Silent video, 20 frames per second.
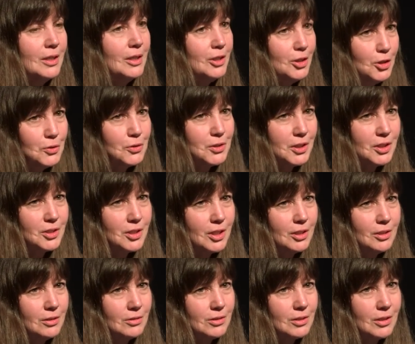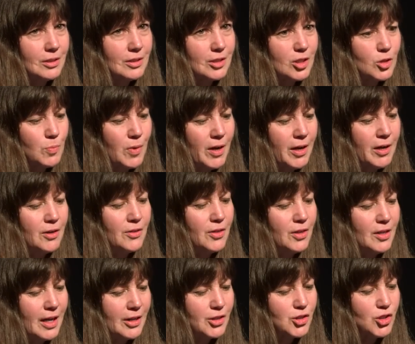you'll continue to inspire the
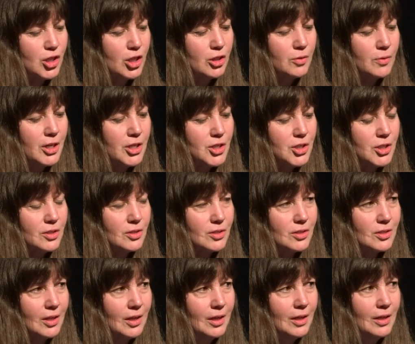next generations,